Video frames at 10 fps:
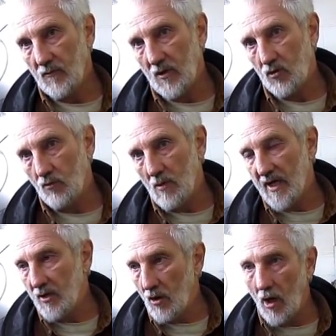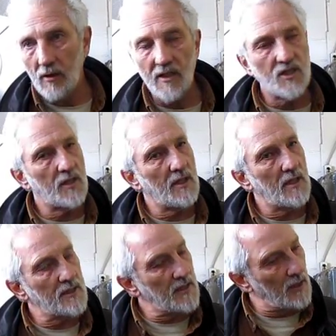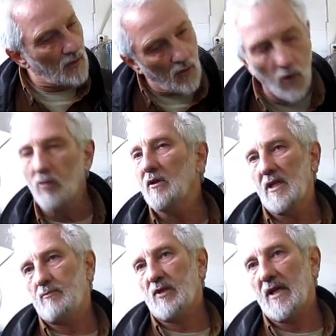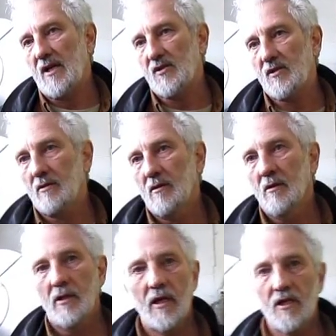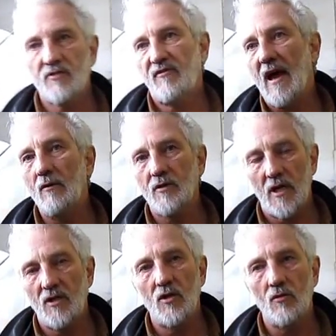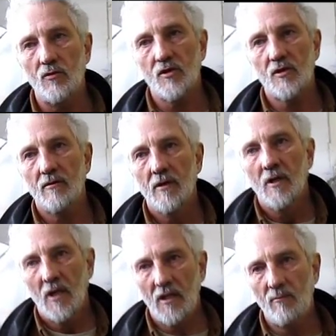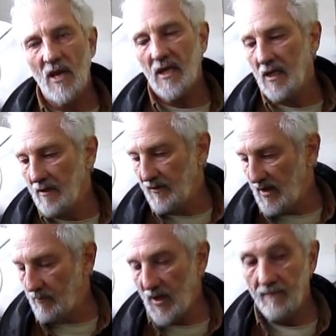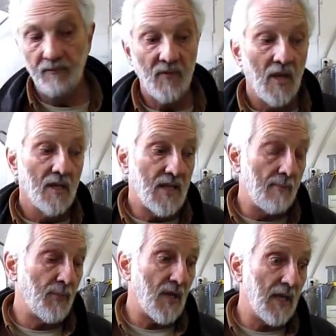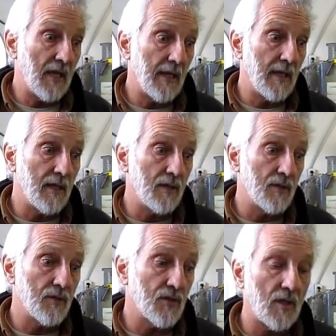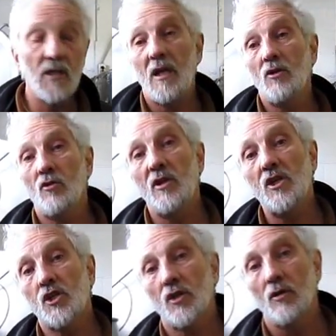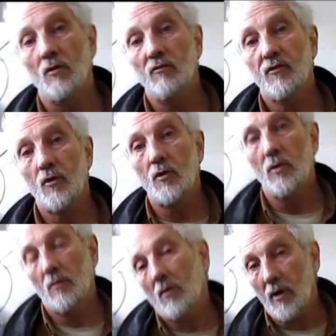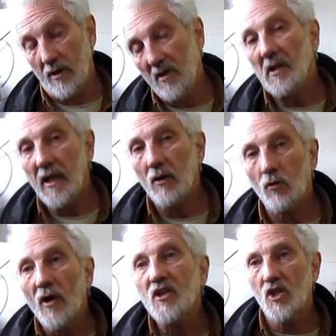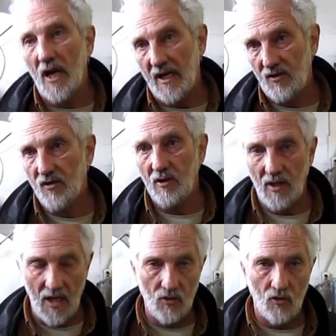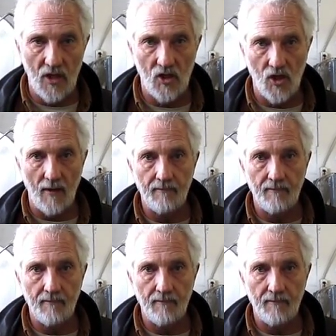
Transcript: To my knowledge, it is the only place it is found and used in the making of tempeh. Tempeh is an Indonesian food, or originates in Indonesia.